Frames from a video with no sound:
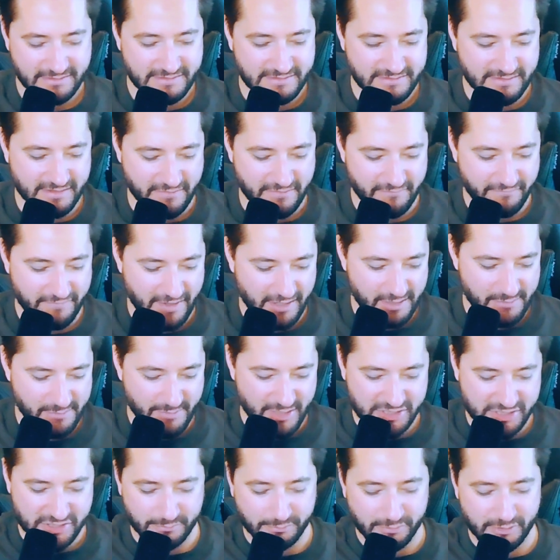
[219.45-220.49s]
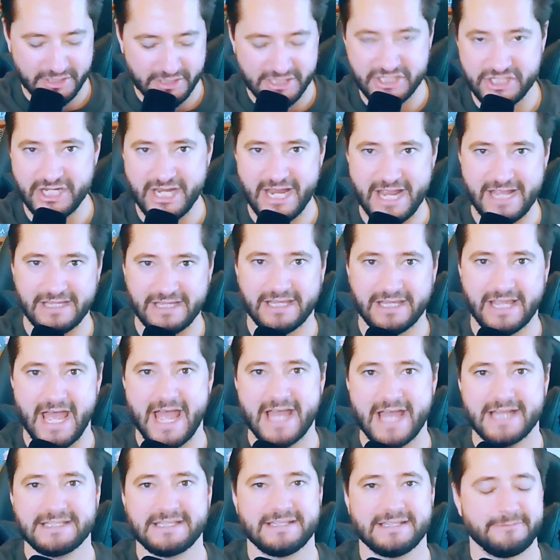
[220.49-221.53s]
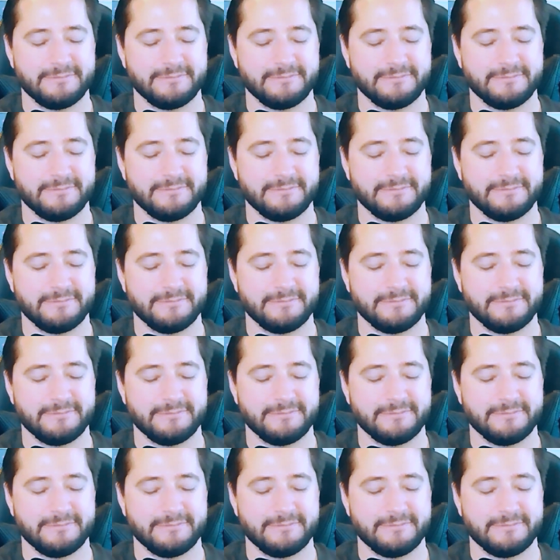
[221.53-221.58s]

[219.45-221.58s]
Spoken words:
So I very much appreciate that.